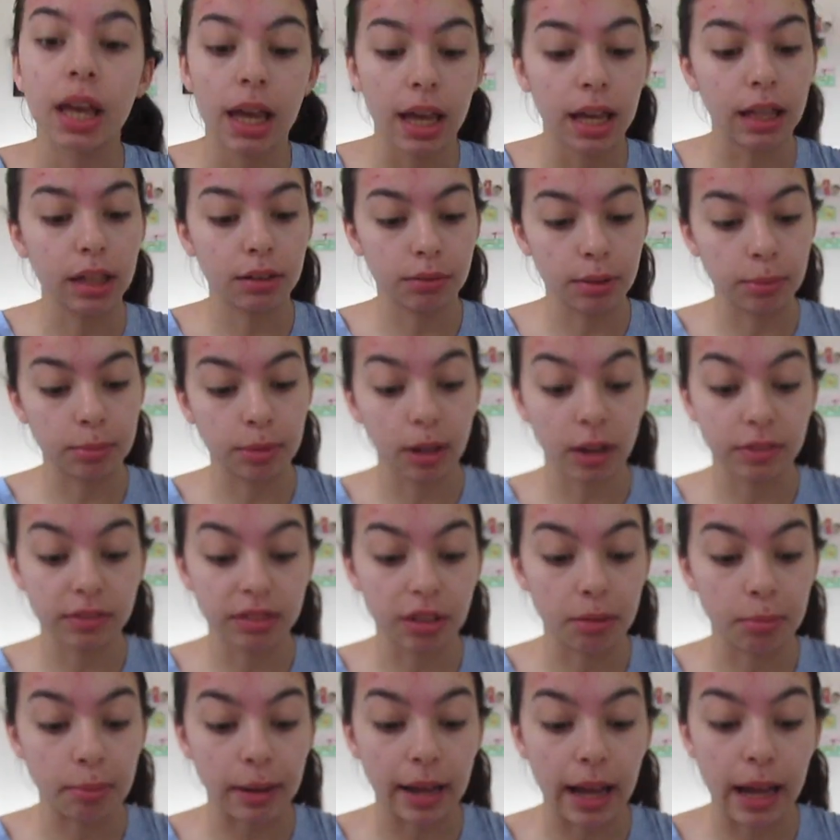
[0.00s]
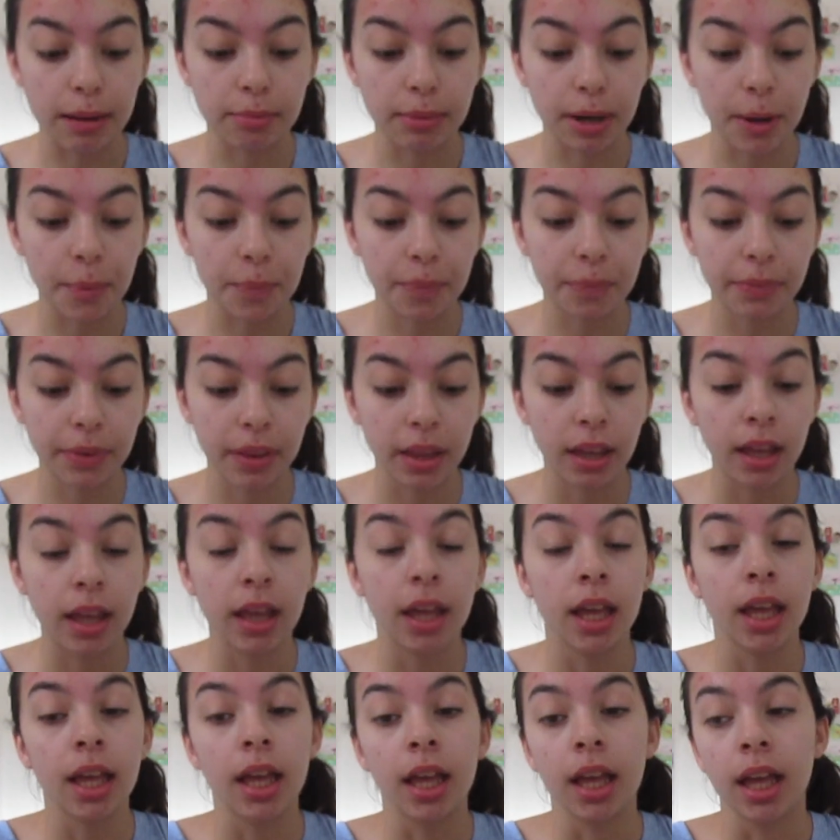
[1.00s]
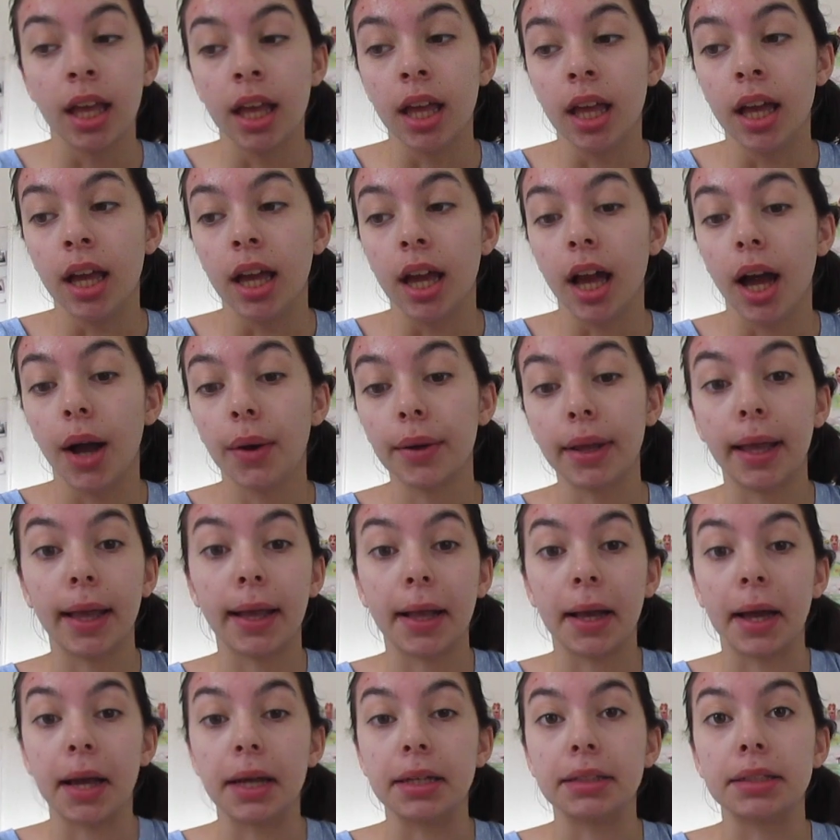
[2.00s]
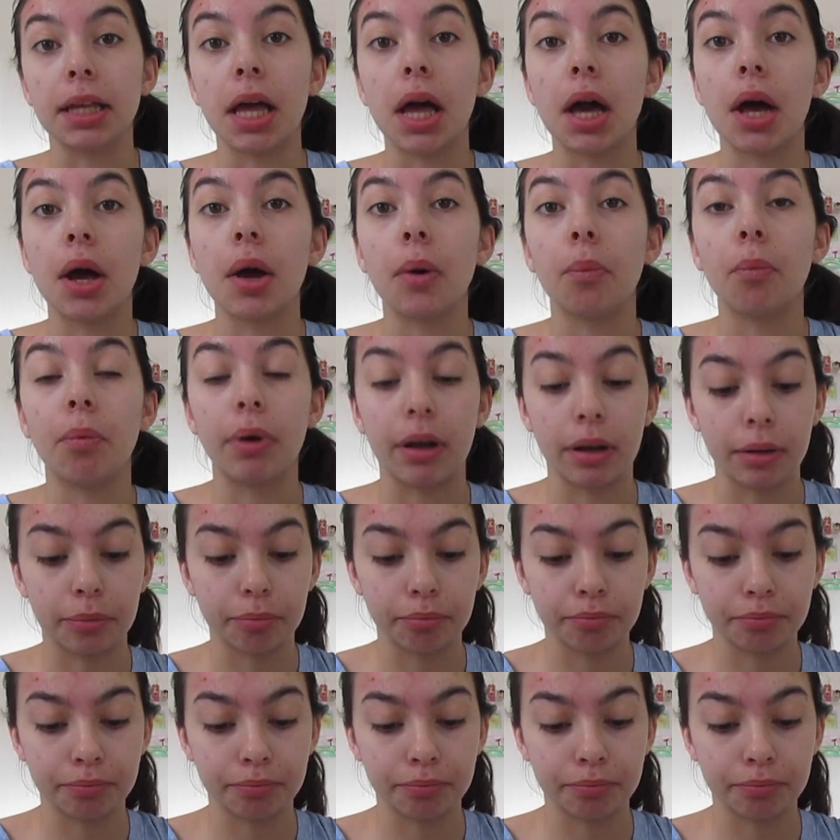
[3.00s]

and it ripped off some of my eyebrow. Okay guys, well